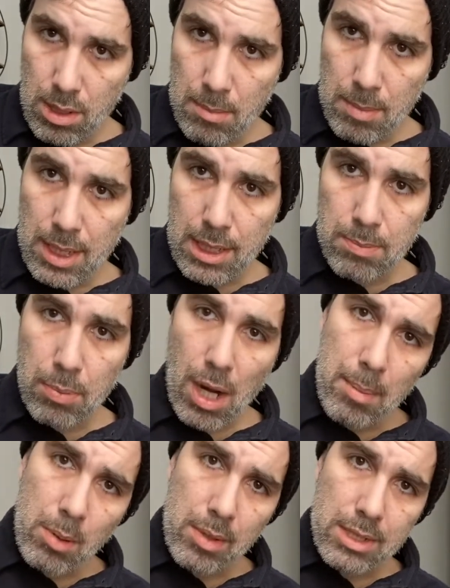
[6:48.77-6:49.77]
Because
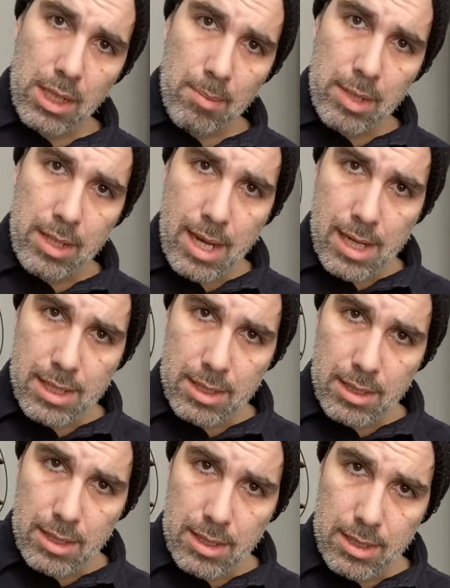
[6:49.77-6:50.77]
probably what's coming
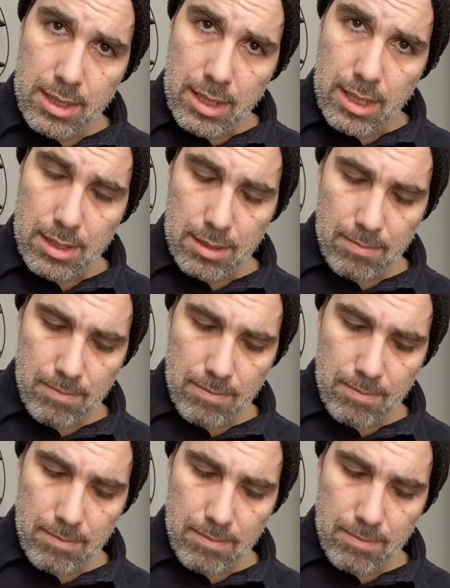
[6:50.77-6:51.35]
next is this.